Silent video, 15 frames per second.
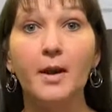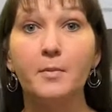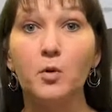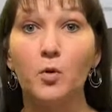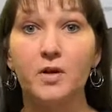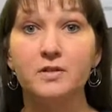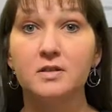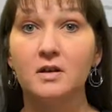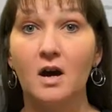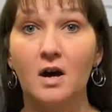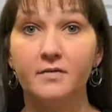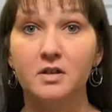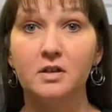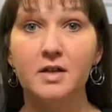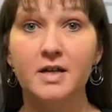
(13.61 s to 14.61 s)
And today what
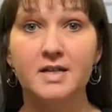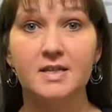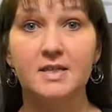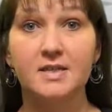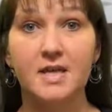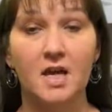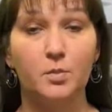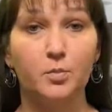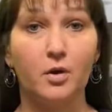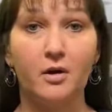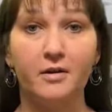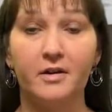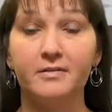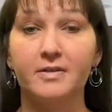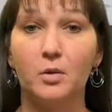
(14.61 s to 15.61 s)
I'm going to cover
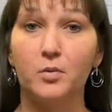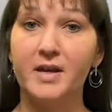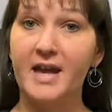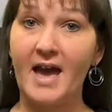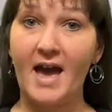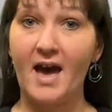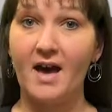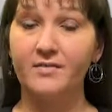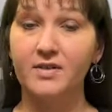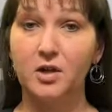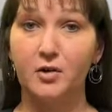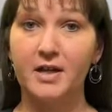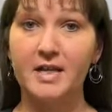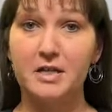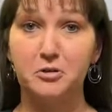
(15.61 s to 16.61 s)
is a product that we